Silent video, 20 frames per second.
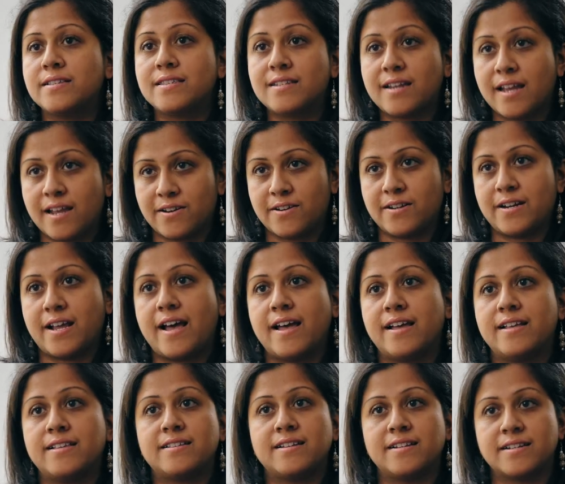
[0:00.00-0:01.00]

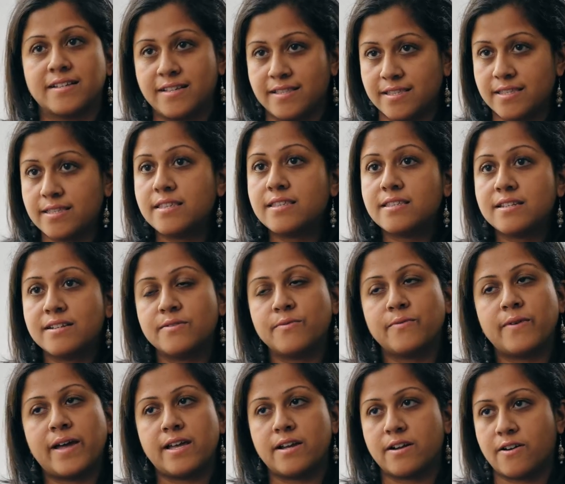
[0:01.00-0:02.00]
standardized, and consistent
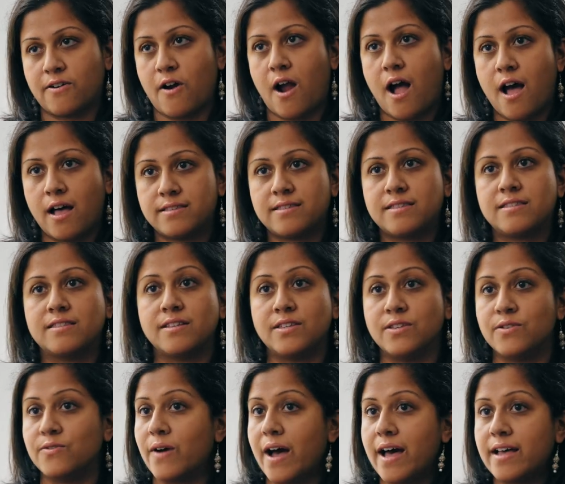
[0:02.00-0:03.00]
way across the
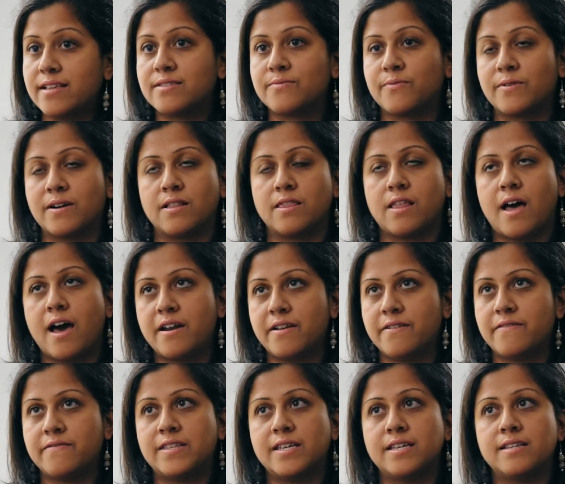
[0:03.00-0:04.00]
US, where a lot
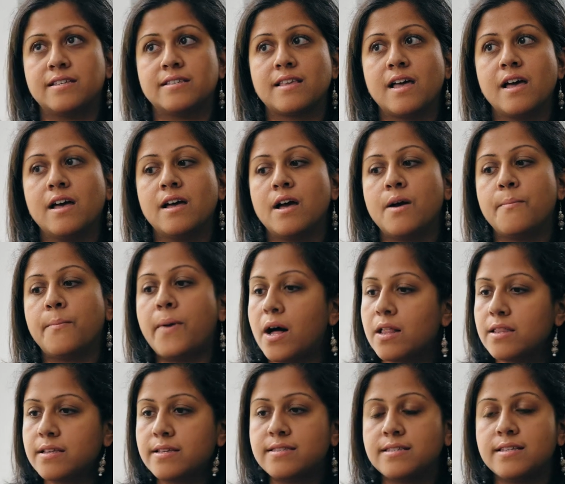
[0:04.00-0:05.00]
of these
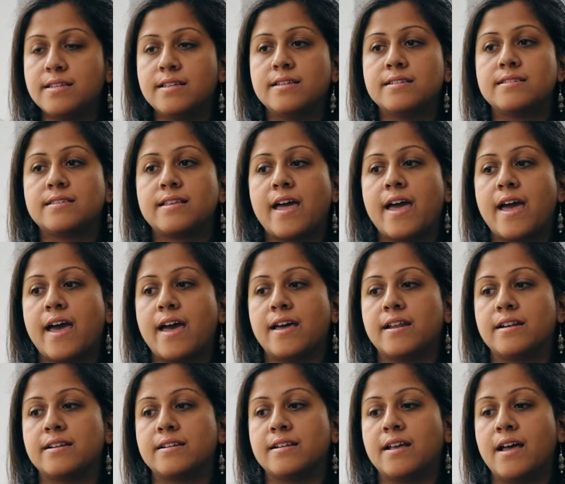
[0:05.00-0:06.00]
policies
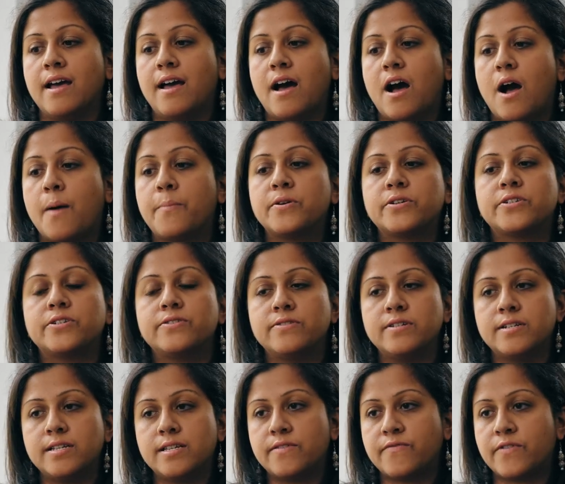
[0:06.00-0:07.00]
and
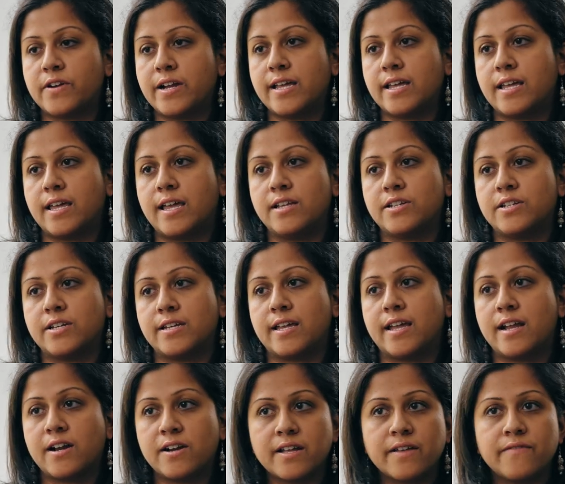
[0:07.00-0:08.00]
opportunities for engaging
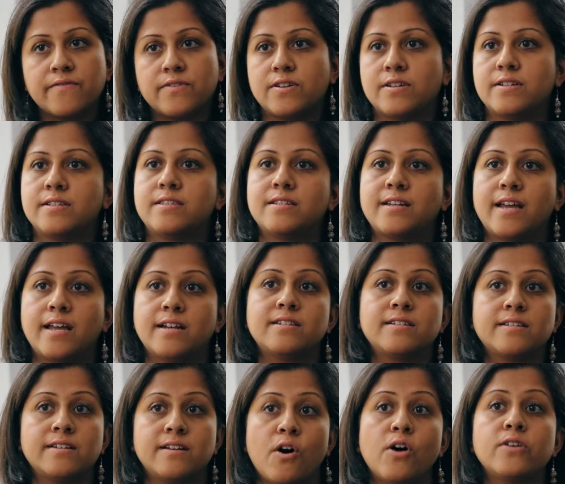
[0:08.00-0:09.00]
caregivers tend
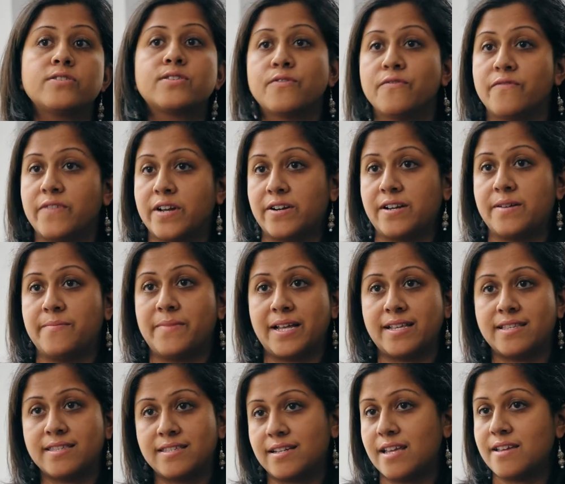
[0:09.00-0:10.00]
to also vary
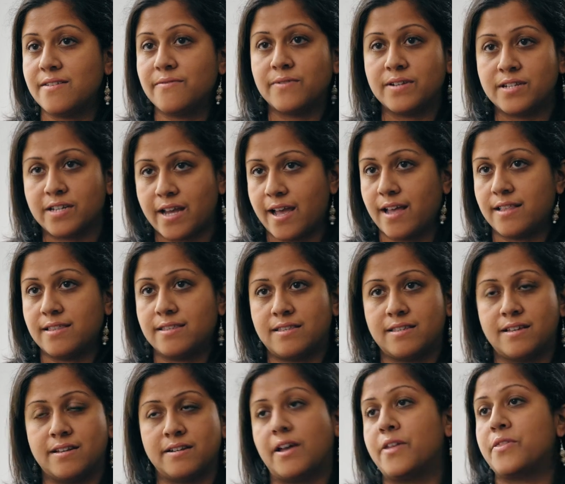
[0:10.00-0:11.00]
by state, which
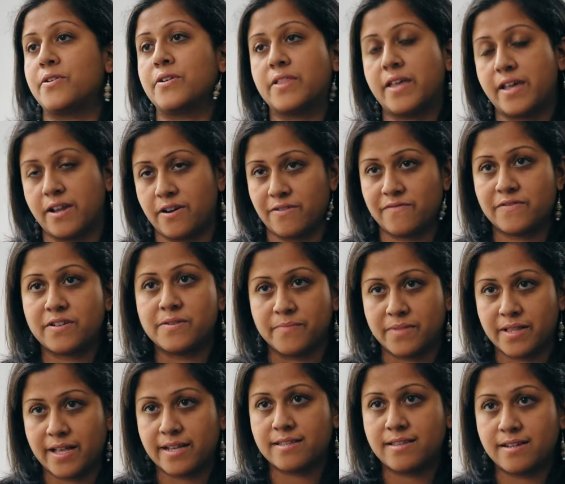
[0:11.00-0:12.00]
adds another layer of
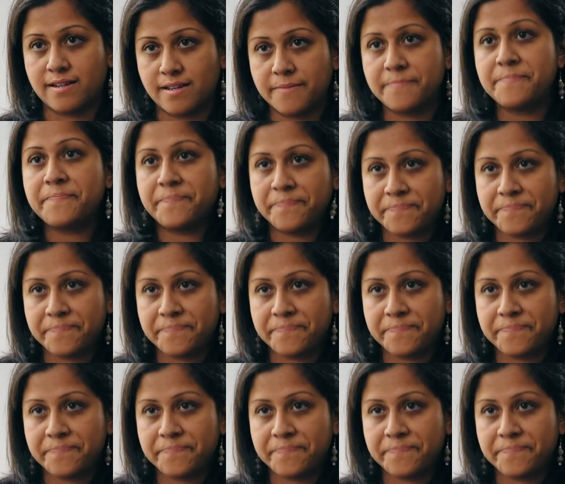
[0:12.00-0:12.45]
complexity.